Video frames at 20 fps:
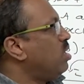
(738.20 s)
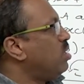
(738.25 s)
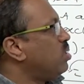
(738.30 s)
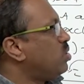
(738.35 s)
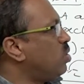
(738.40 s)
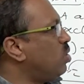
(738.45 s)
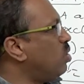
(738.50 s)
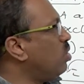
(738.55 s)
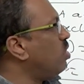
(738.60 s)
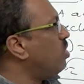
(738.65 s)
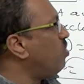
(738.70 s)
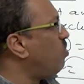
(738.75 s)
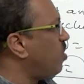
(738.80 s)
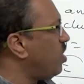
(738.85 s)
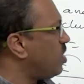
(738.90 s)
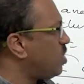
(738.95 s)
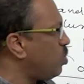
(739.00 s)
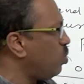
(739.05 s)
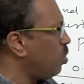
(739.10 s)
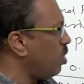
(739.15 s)
So the
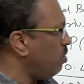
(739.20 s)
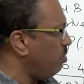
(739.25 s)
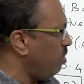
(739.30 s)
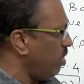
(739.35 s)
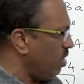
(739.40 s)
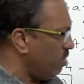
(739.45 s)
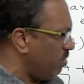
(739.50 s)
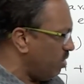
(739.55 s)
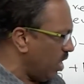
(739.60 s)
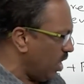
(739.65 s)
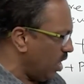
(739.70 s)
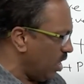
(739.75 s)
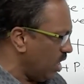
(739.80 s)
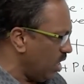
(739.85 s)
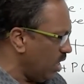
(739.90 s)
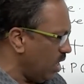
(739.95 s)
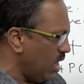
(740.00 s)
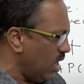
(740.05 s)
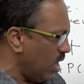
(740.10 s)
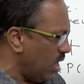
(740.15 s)
first one we have
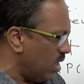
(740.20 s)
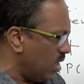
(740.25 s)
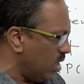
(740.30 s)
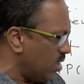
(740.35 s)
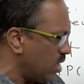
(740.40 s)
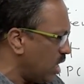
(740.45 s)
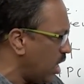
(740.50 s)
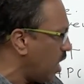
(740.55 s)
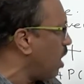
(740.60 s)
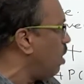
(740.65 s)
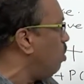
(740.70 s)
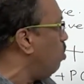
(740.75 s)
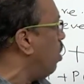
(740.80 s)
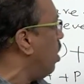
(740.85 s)
taken and the second